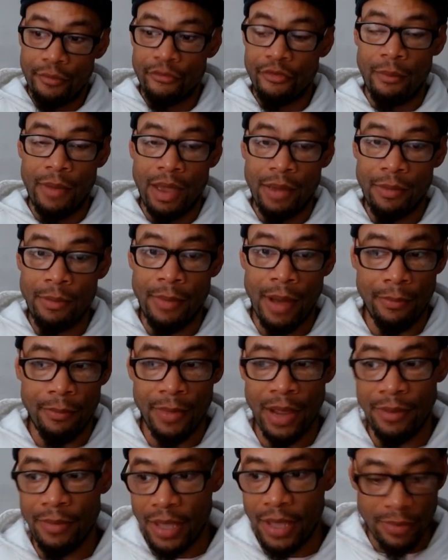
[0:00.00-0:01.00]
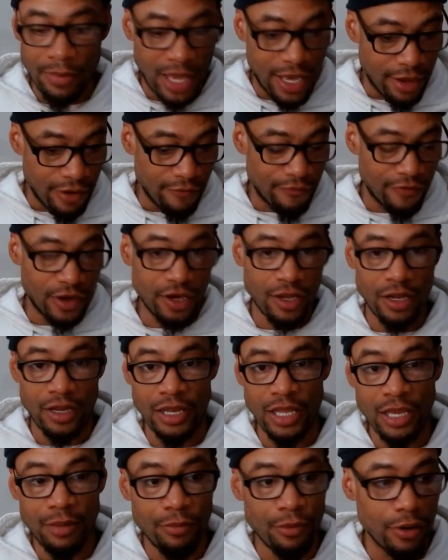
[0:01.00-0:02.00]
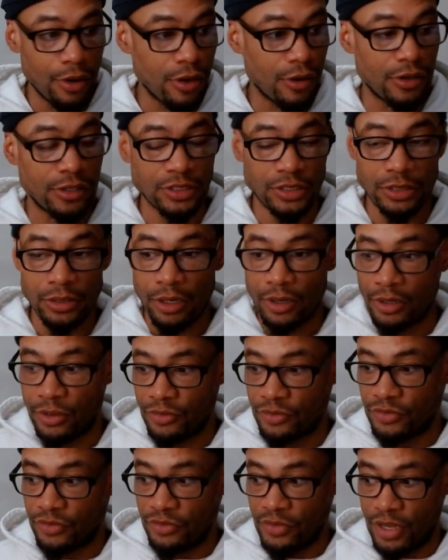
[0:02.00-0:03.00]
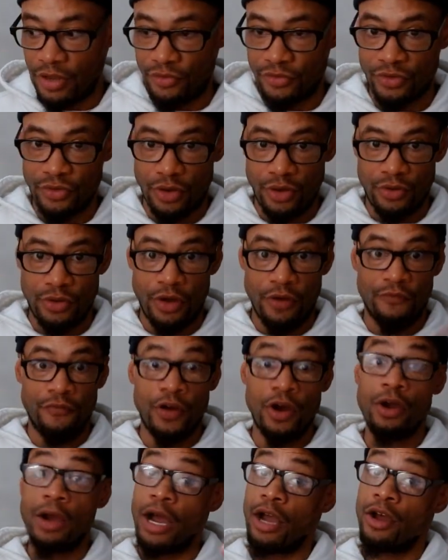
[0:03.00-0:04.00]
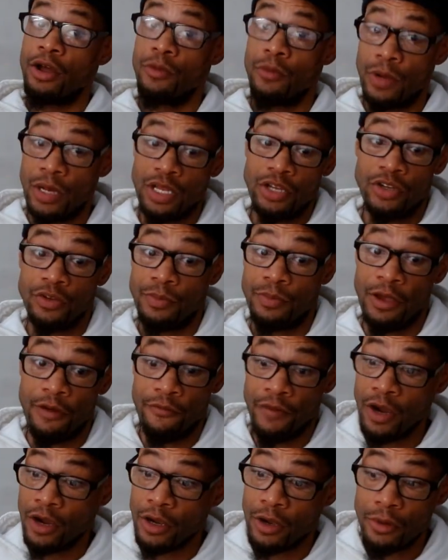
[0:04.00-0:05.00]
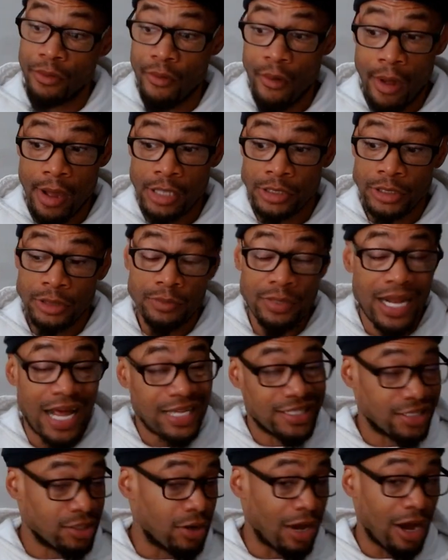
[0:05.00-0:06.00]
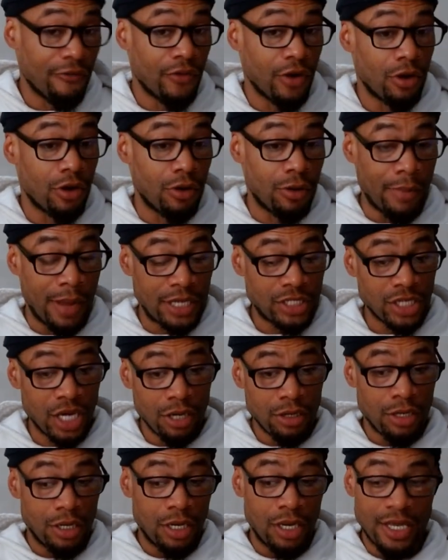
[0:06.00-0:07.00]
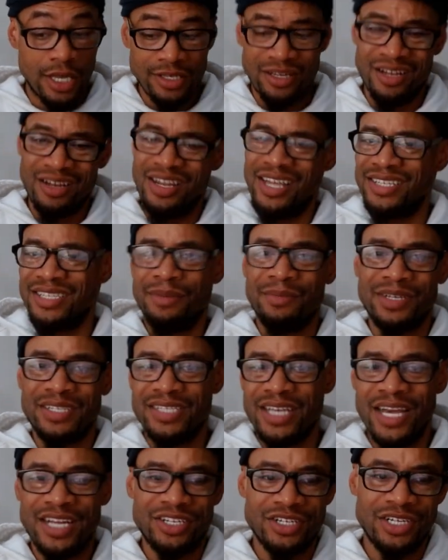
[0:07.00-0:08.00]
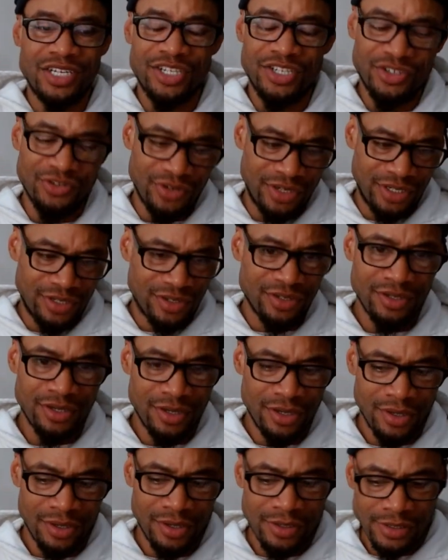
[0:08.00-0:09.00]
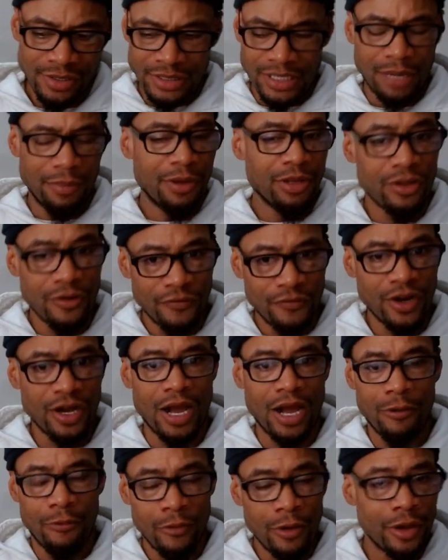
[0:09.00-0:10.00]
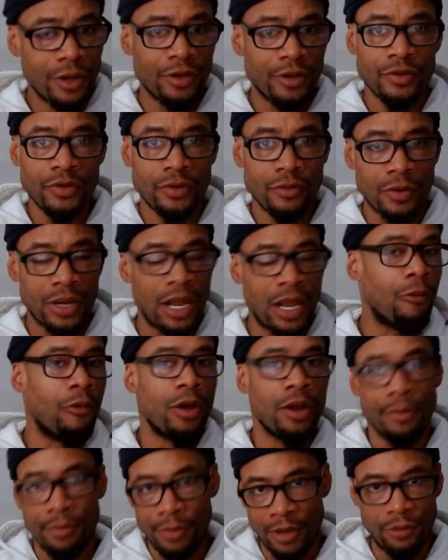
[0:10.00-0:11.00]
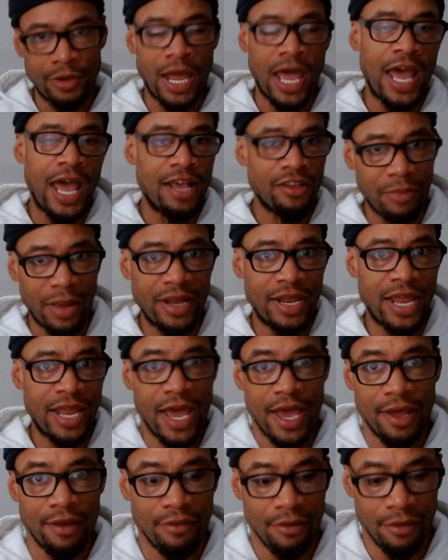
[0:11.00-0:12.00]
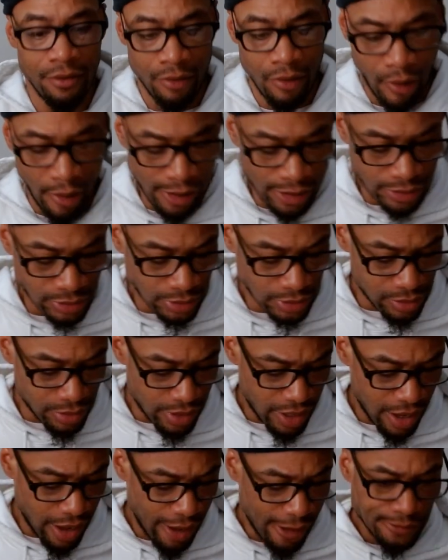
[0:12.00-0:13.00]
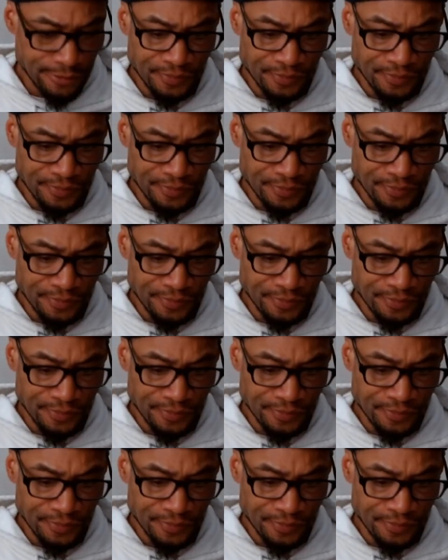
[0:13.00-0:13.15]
So maybe my maybe I'm like a fucking Libra or or, a Virgo. I could really just be a Virgo, but I still got Virgo in my chart nonetheless. Nonetheless, I'm a sage in these streets. I be the fuck I want when I want to be, when I ask my dad. Okay?